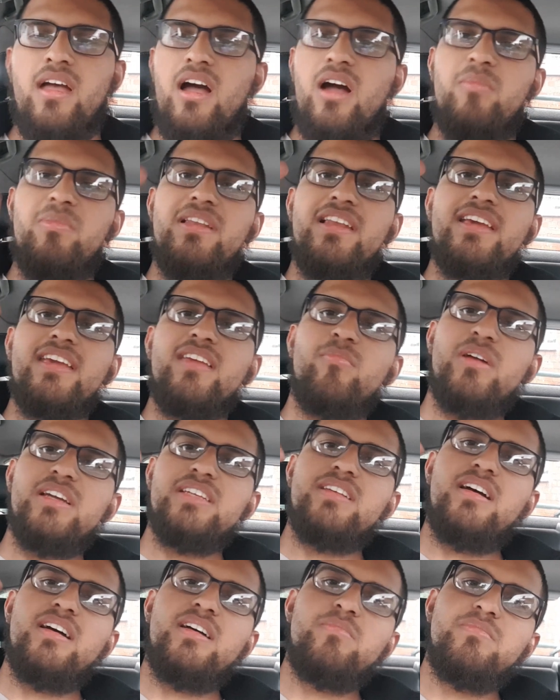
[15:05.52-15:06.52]
I'll be linking my
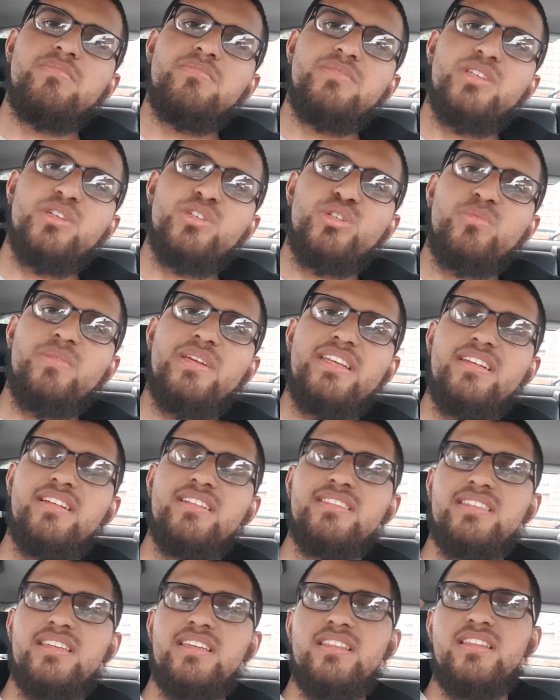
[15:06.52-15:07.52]
social
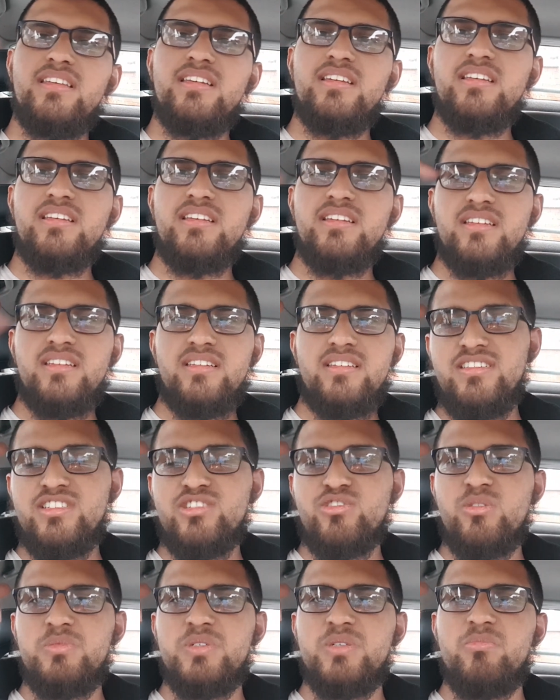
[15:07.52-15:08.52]
medias in the
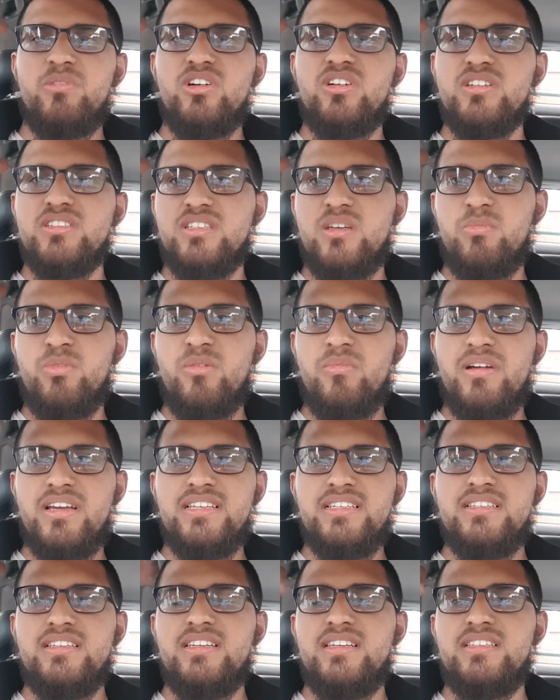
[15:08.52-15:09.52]
description box. I'll put
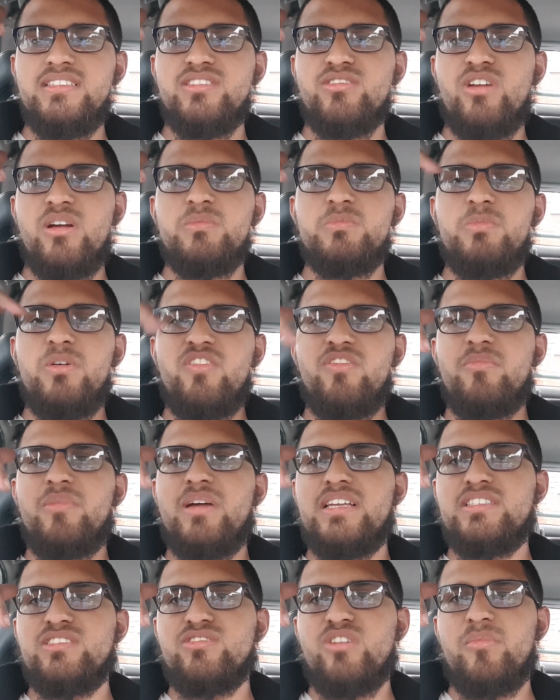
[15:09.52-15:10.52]
my Instagram, both of my
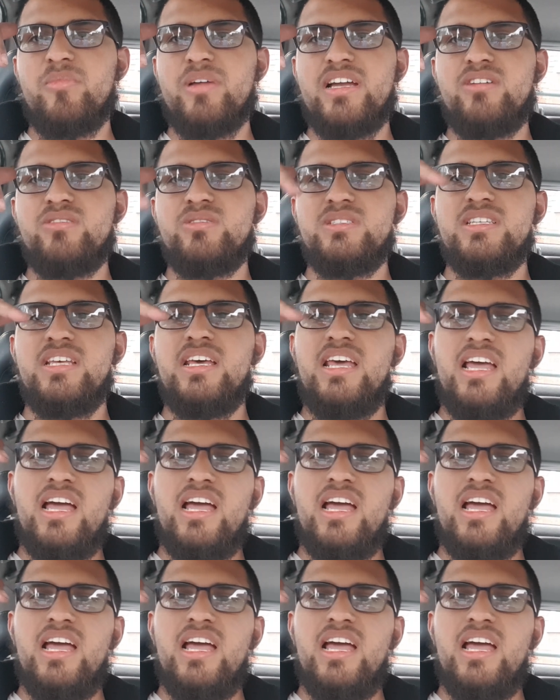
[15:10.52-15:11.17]
Instagram accounts.